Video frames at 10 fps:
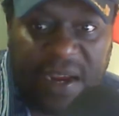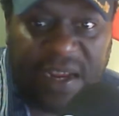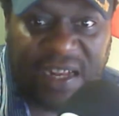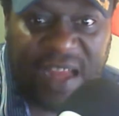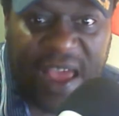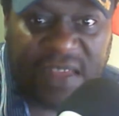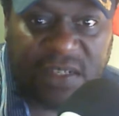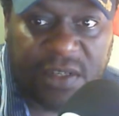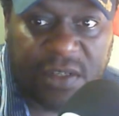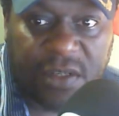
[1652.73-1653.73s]

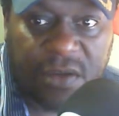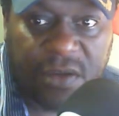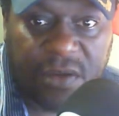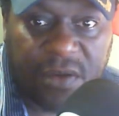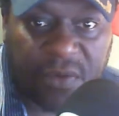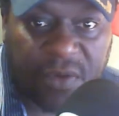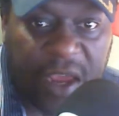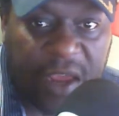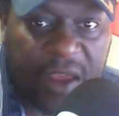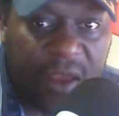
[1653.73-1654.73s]
classes.
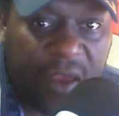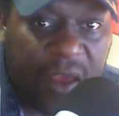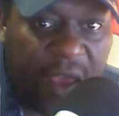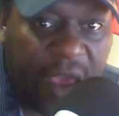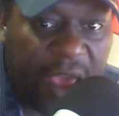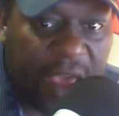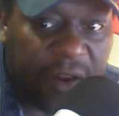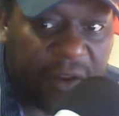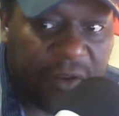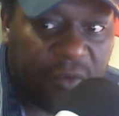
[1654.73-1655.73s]
Okay,
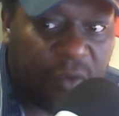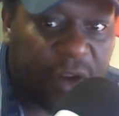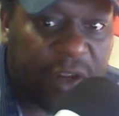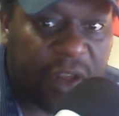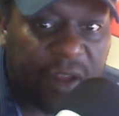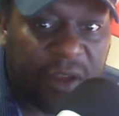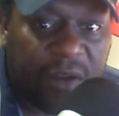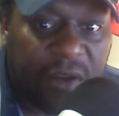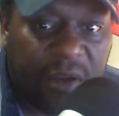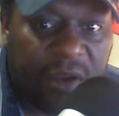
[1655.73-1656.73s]
and one of the
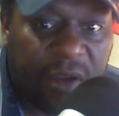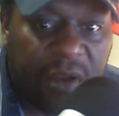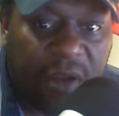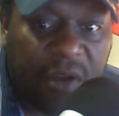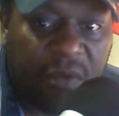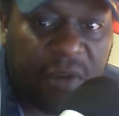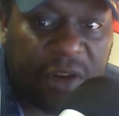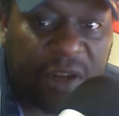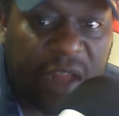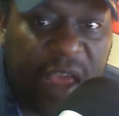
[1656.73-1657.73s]

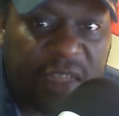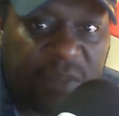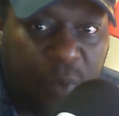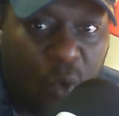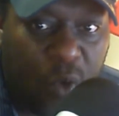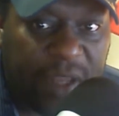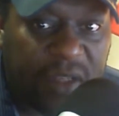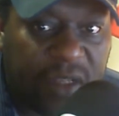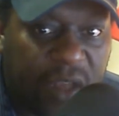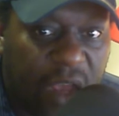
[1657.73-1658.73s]
last
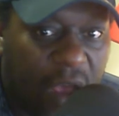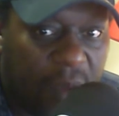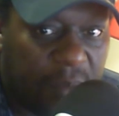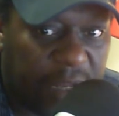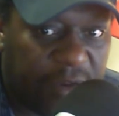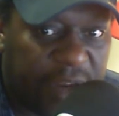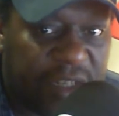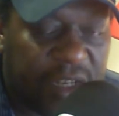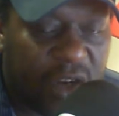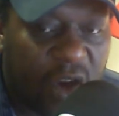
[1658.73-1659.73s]
points,
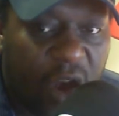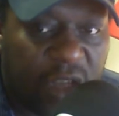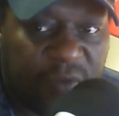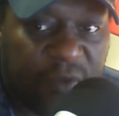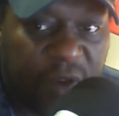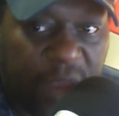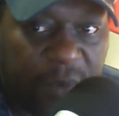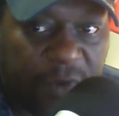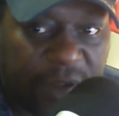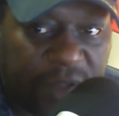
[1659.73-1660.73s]
increasing costs for
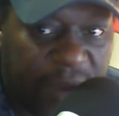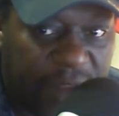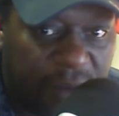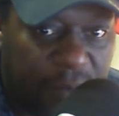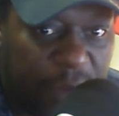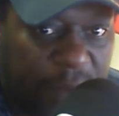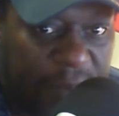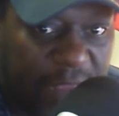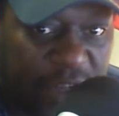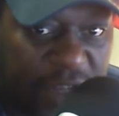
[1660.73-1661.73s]
immigrants, right? The
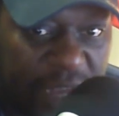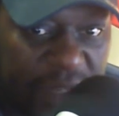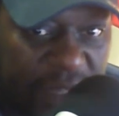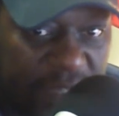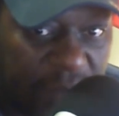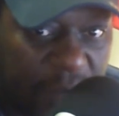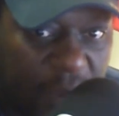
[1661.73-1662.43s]
prebate check system